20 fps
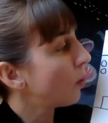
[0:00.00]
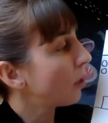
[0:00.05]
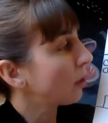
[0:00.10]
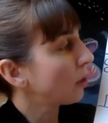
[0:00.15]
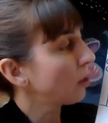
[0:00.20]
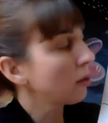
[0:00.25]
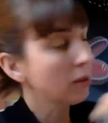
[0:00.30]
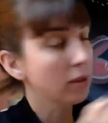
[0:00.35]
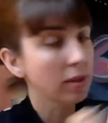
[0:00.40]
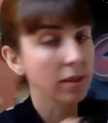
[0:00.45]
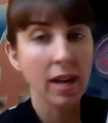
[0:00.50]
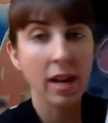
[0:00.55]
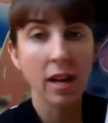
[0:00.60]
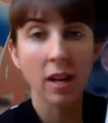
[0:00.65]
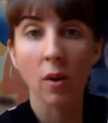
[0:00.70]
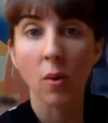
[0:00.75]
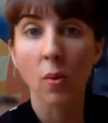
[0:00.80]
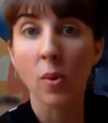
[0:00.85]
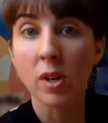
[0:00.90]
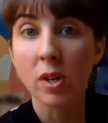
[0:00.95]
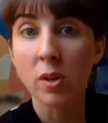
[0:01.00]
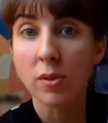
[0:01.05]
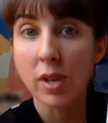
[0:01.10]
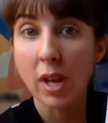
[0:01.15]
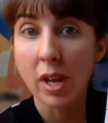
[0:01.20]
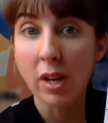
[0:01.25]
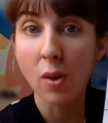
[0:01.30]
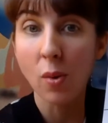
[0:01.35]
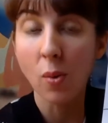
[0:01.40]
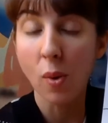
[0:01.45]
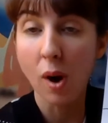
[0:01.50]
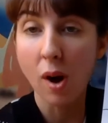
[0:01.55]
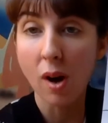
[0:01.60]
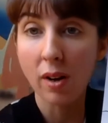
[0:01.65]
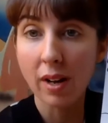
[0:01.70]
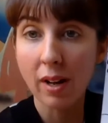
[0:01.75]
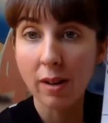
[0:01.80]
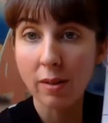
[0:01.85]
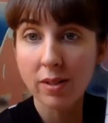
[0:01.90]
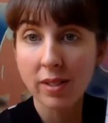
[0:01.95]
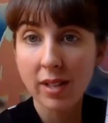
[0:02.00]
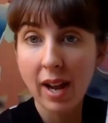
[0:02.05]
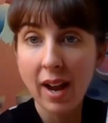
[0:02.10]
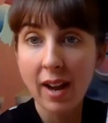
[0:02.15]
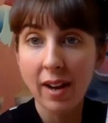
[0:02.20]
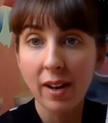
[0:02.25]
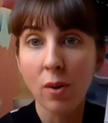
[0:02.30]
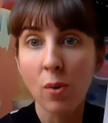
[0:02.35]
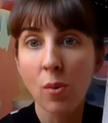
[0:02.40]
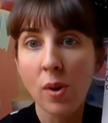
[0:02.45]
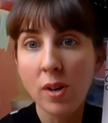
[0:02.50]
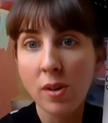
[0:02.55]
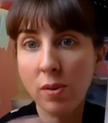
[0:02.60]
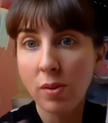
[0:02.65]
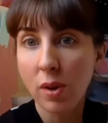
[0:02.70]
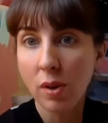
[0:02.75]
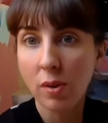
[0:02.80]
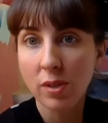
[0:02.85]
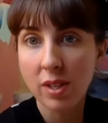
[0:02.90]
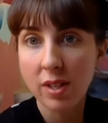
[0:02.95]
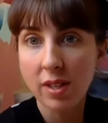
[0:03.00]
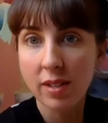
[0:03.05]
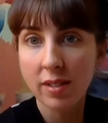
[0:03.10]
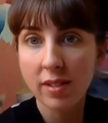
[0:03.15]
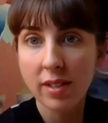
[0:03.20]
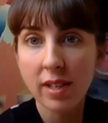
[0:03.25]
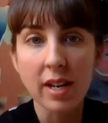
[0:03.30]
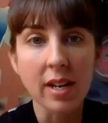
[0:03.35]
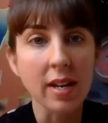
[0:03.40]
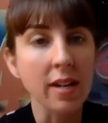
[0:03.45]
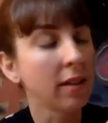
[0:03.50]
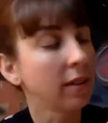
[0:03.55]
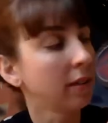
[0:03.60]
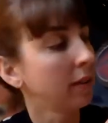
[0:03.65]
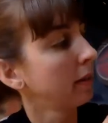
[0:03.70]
it looks like when you take a walk outside or when you go to the city.